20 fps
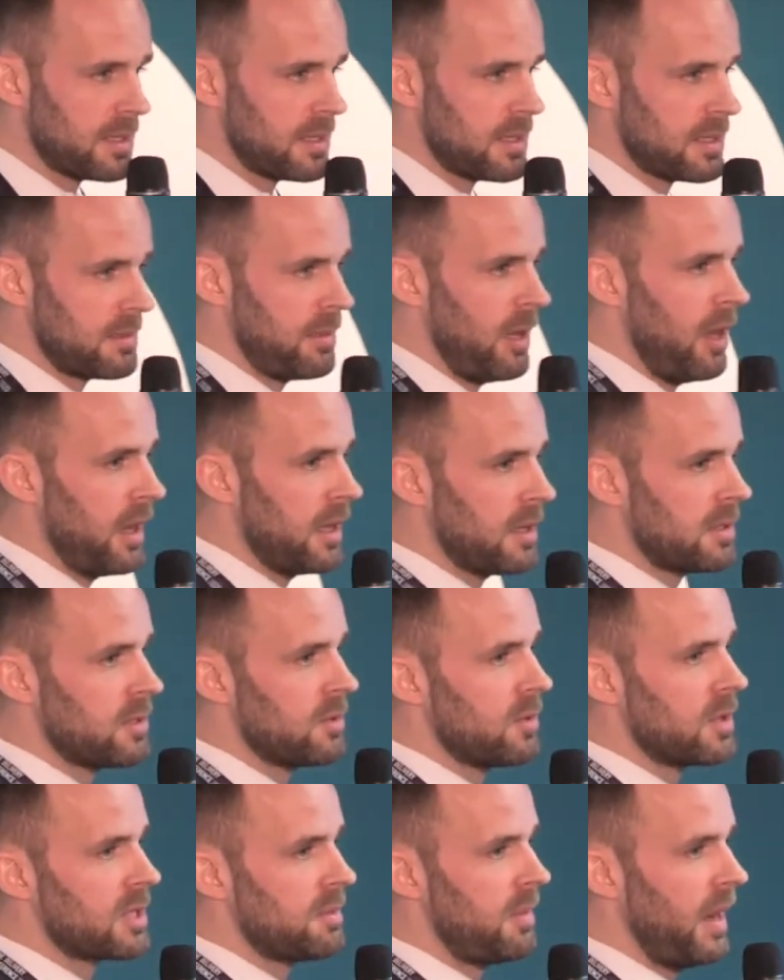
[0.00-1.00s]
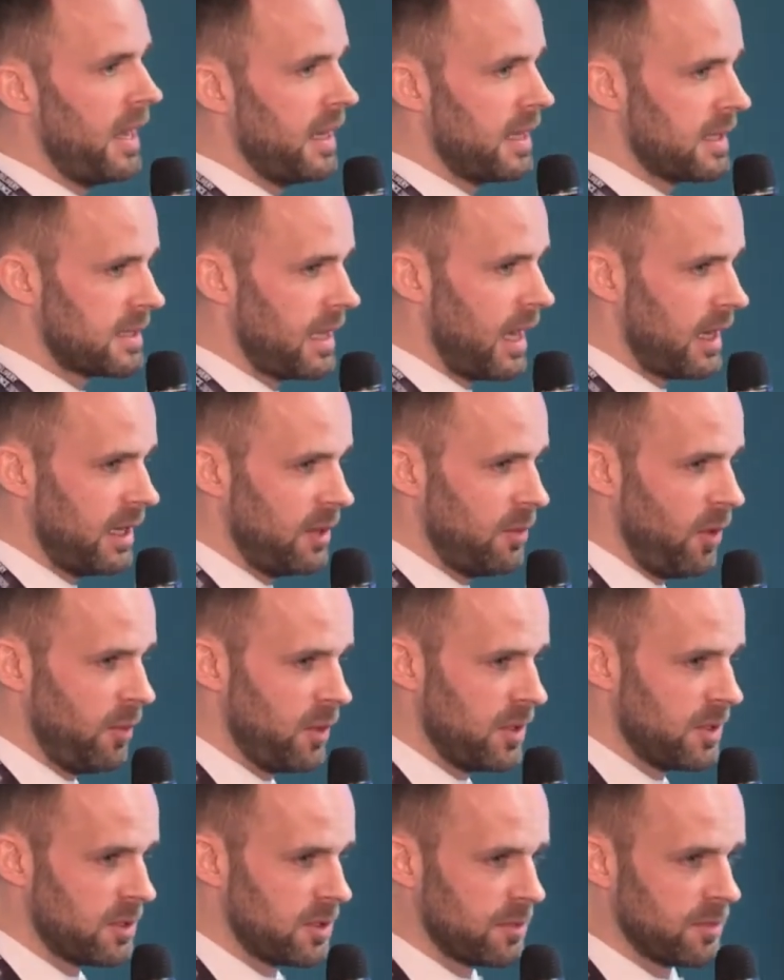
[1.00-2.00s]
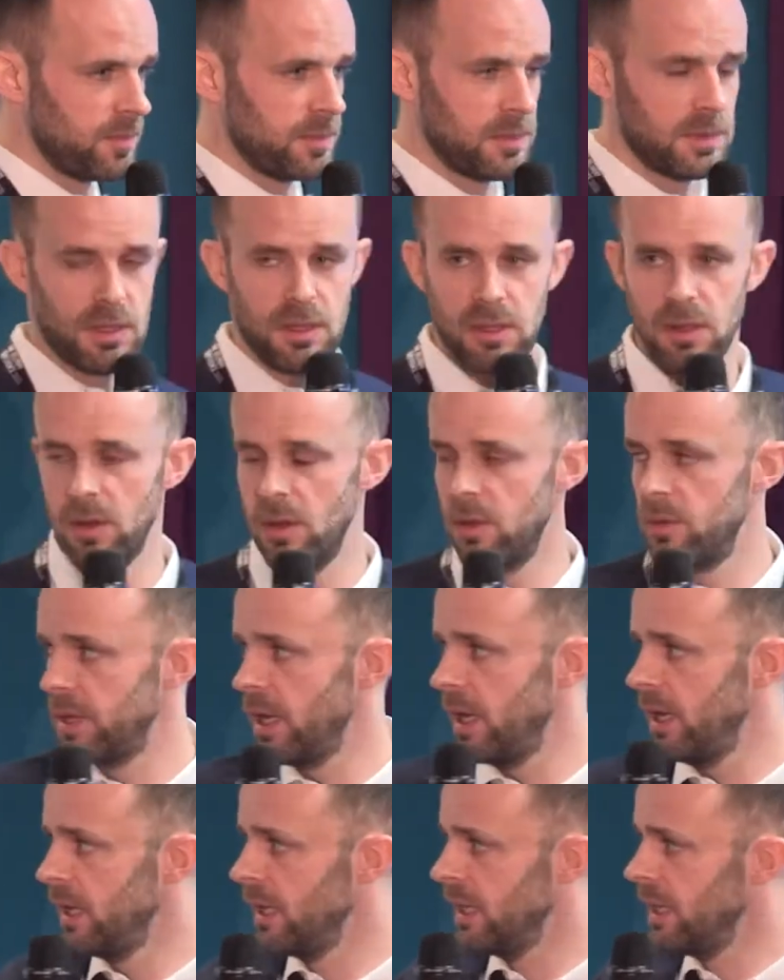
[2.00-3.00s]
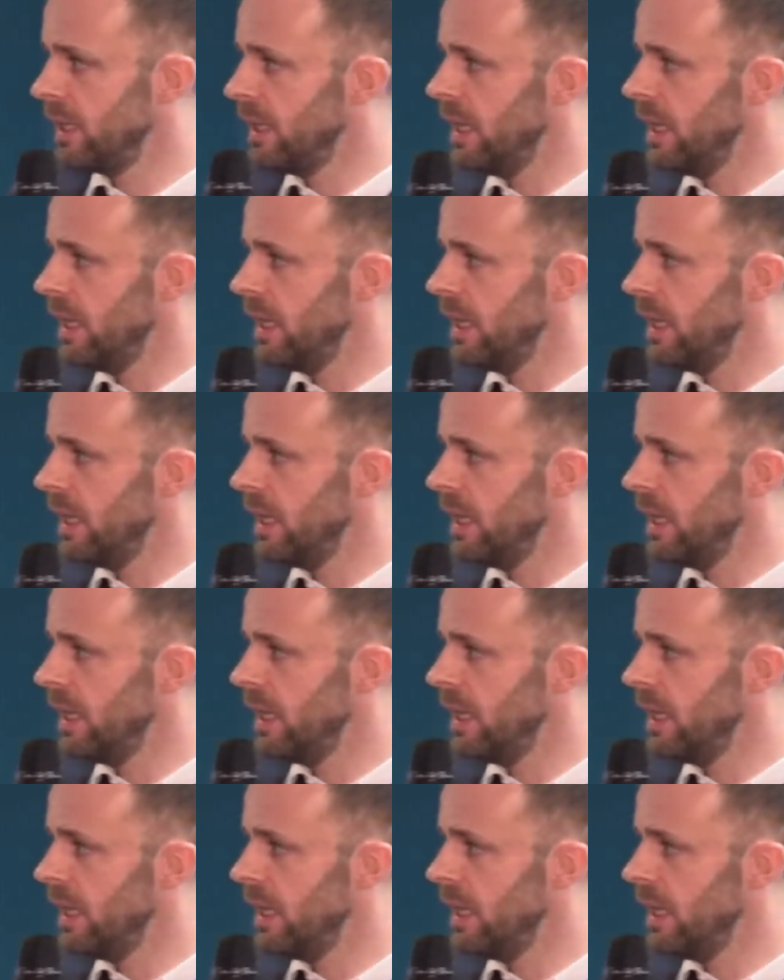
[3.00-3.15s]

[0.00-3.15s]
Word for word: to this slide to explain exactly what we do. Okay?